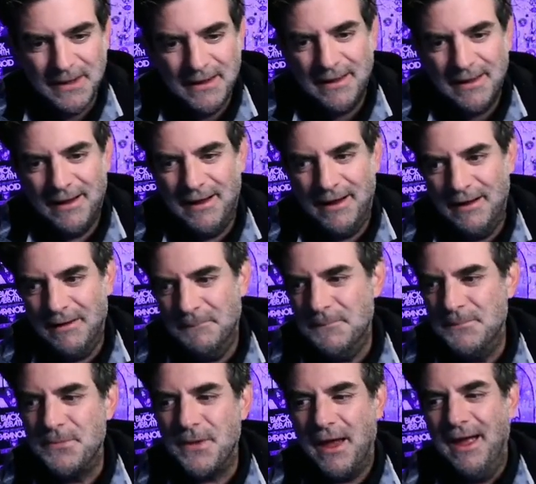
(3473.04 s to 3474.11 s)

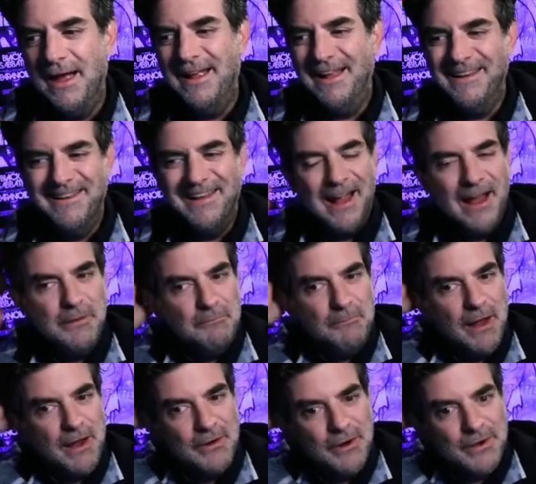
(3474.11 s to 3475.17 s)
And
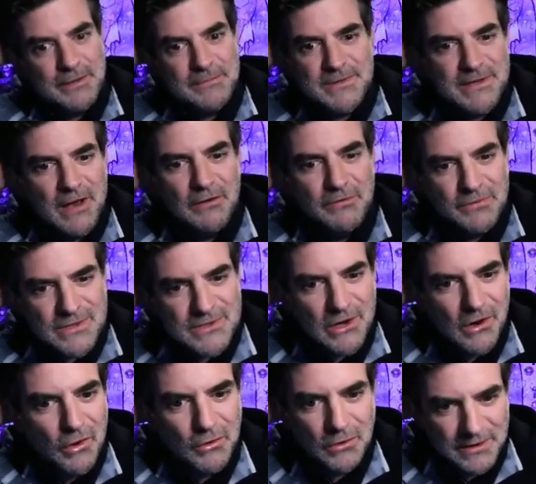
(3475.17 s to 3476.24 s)
Hook himself was
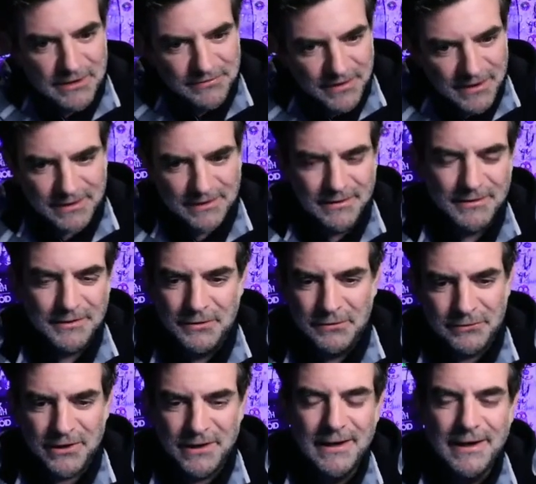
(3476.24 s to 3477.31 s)
totally fucking
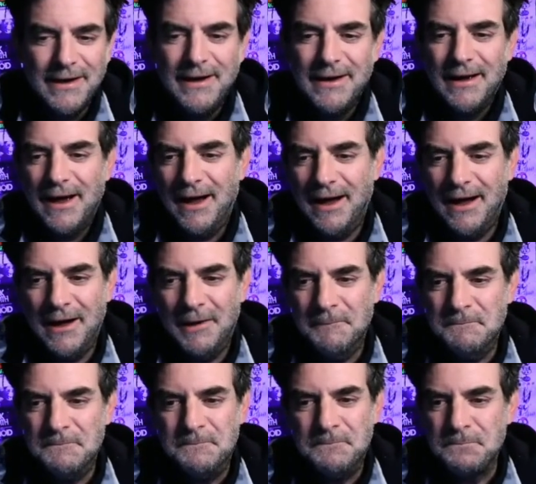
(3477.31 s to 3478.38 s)
hungover.
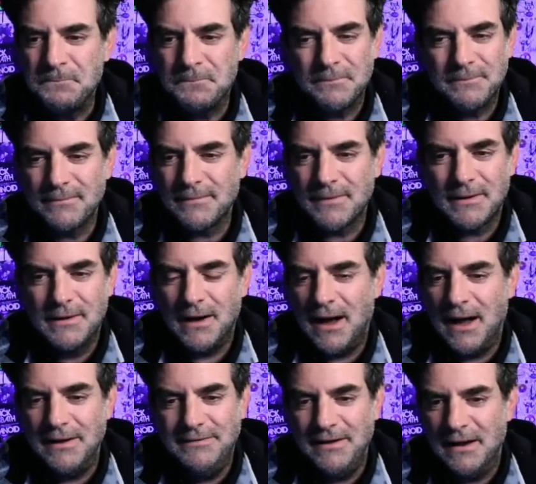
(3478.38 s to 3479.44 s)

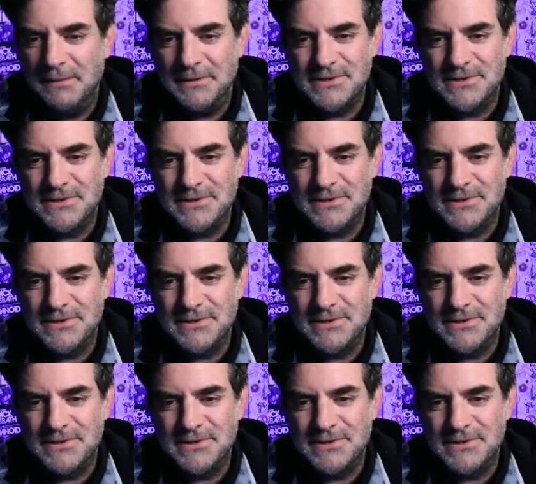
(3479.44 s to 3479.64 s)
God damn, it's